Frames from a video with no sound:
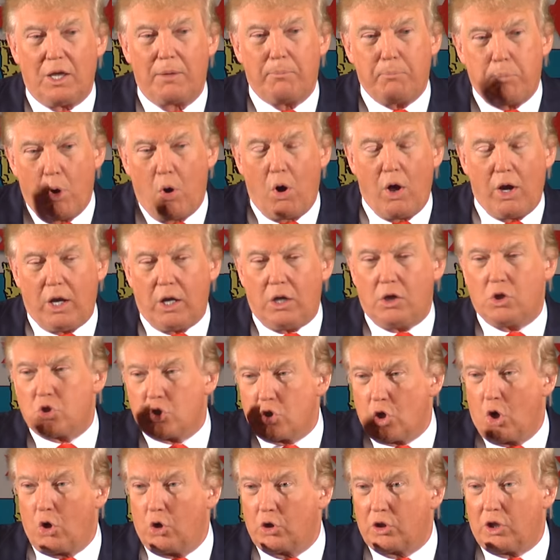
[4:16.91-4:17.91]
They bought it,
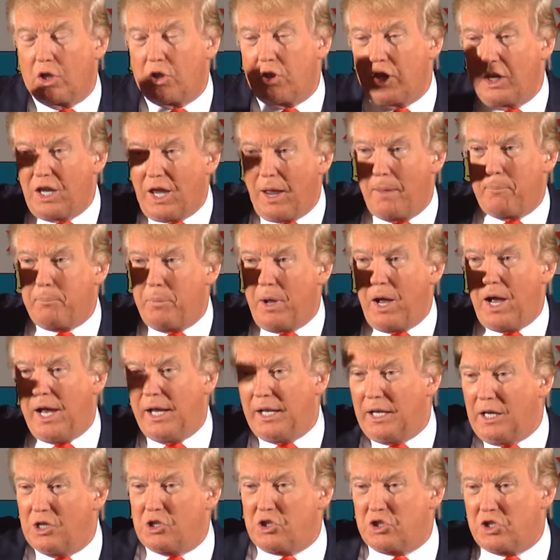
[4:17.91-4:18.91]
sold it. They kept
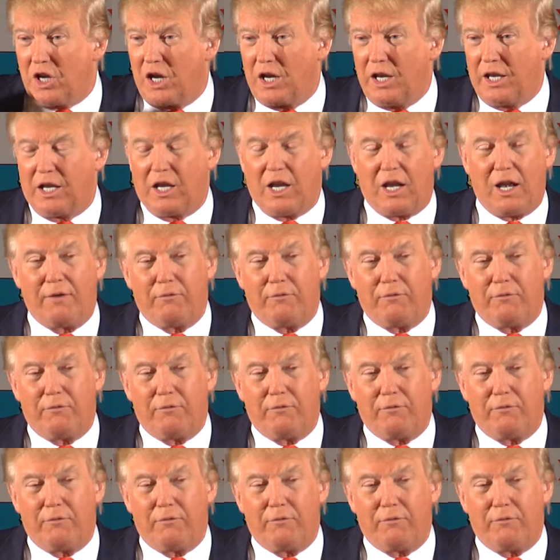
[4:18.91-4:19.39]
buying it, selling it.